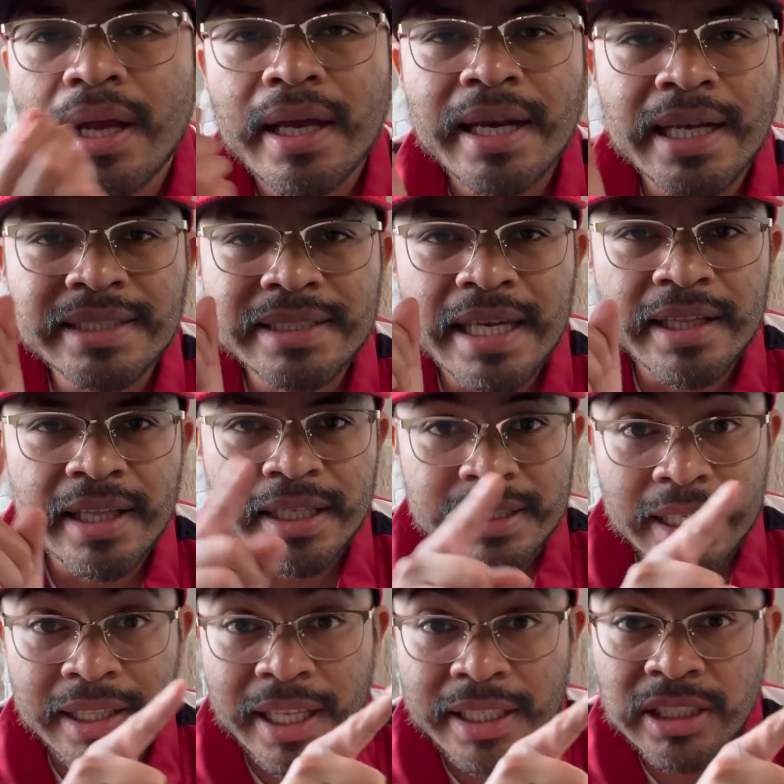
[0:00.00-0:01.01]
I said this,
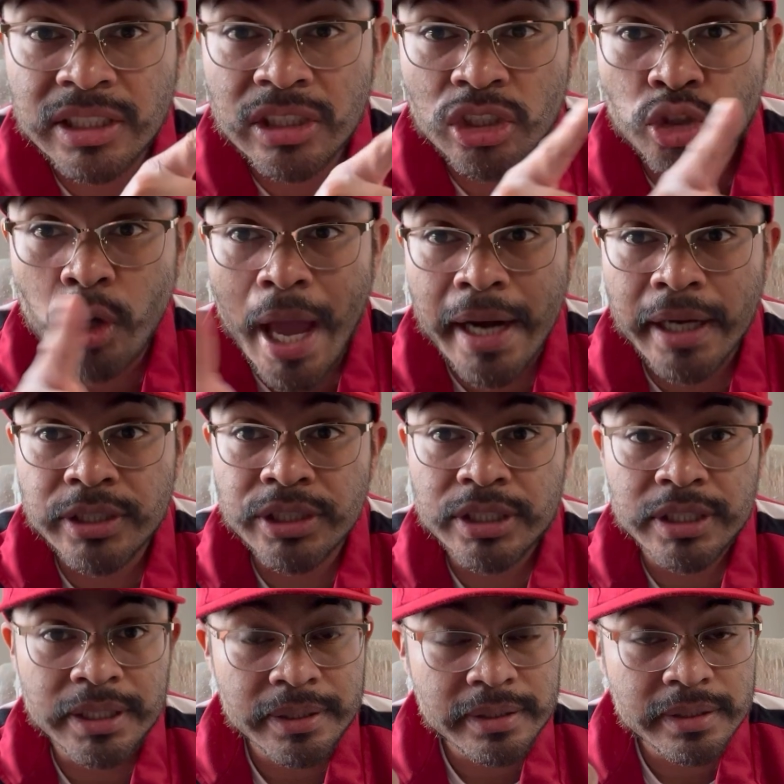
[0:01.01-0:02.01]
and this is the
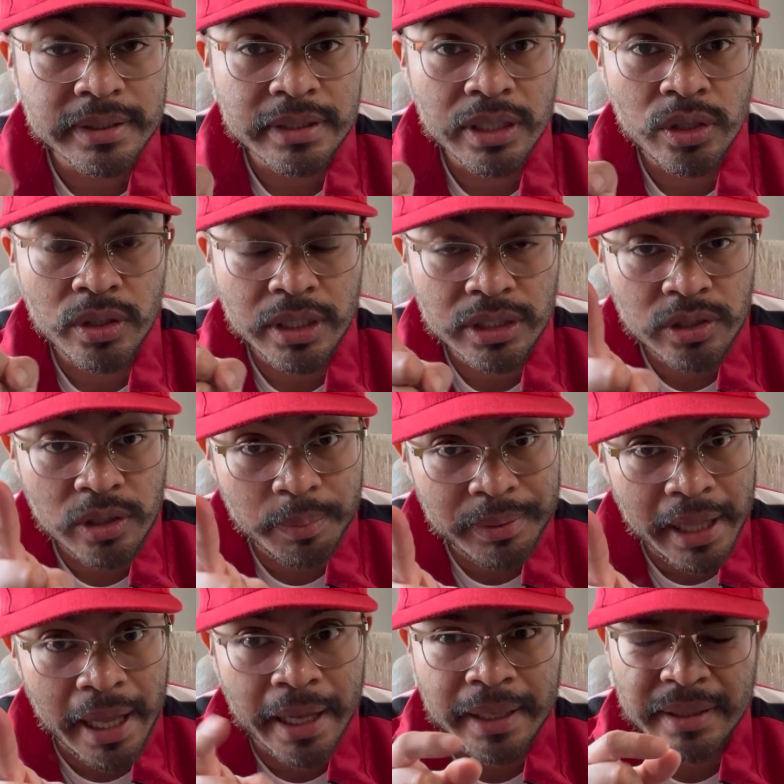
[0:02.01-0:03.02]
strategy that you need to
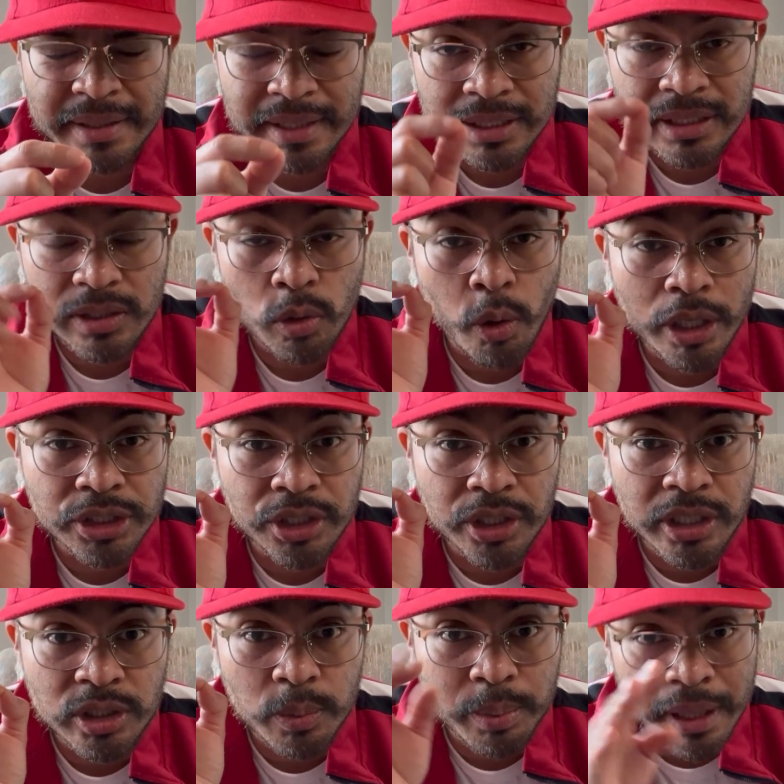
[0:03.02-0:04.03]
apply. This is the question you
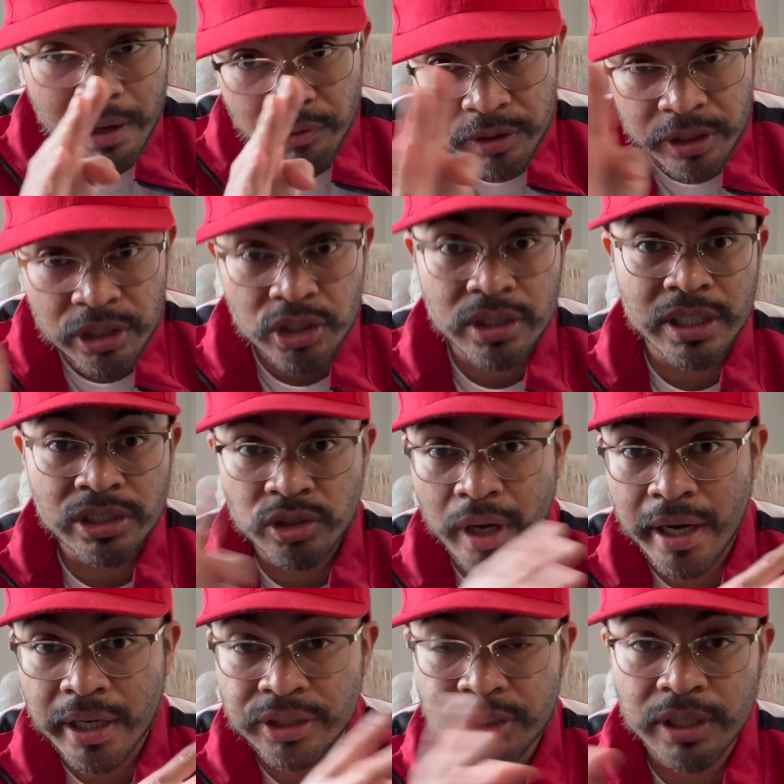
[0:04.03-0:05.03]
need to apply for this
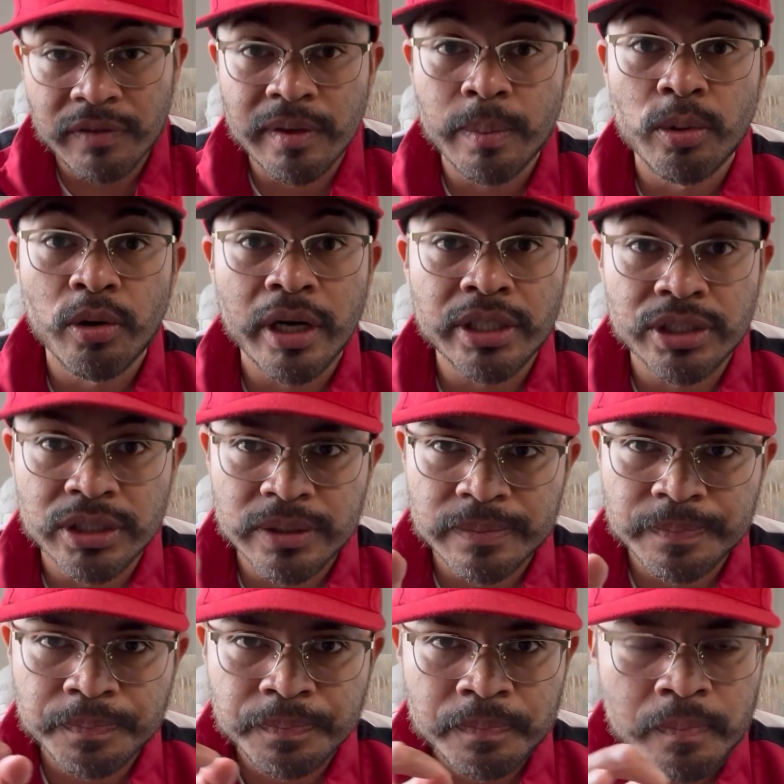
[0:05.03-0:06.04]
strategy of liberation,
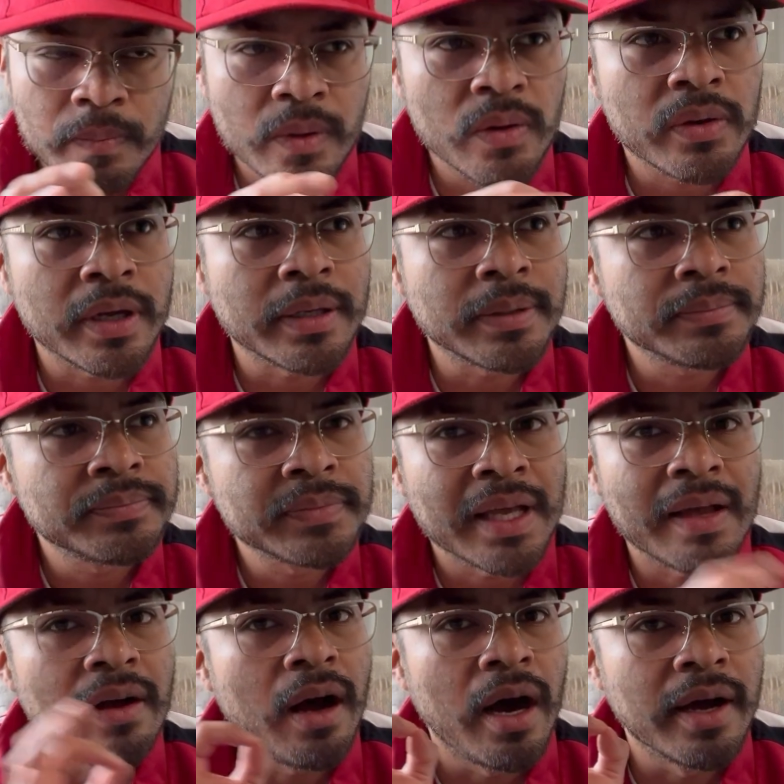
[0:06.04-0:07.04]
okay?
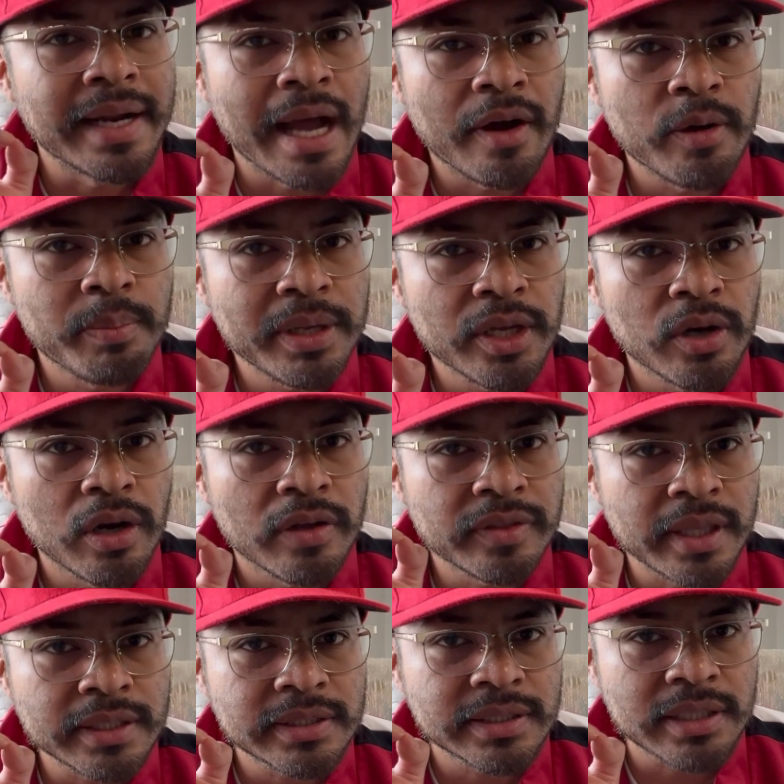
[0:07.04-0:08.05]
On how to be your
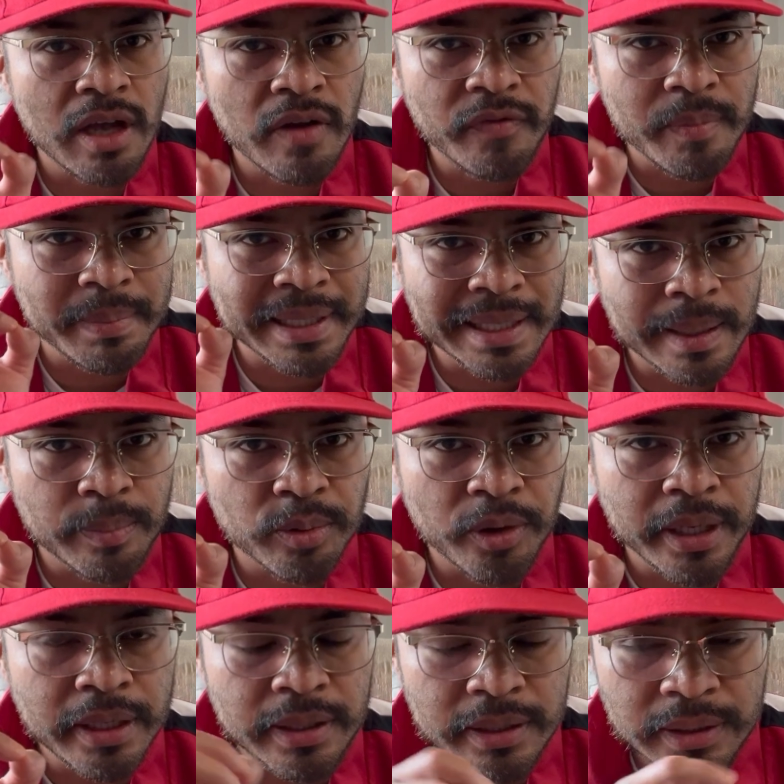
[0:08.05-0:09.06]
authentic self and be
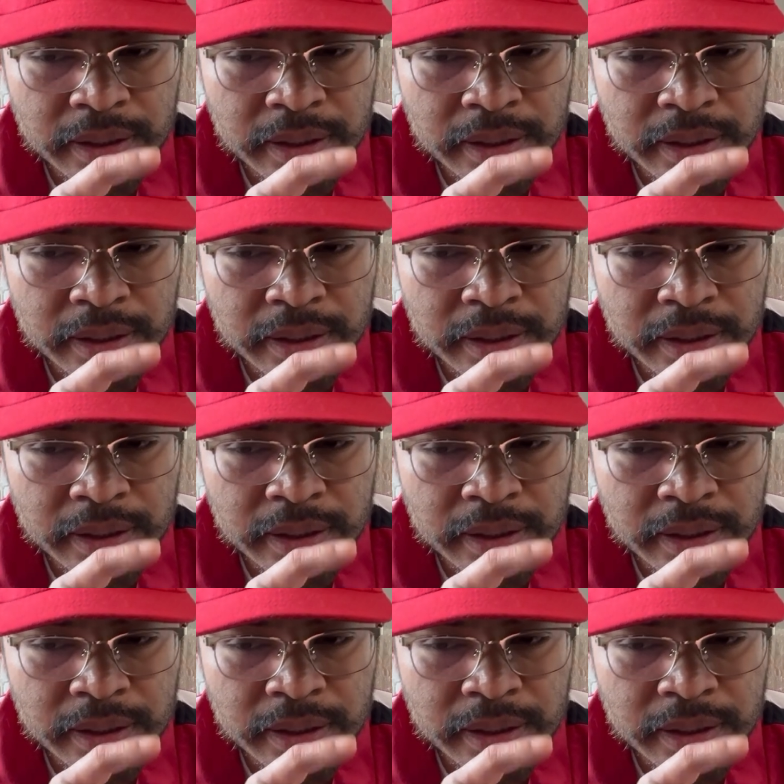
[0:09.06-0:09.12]
liberated.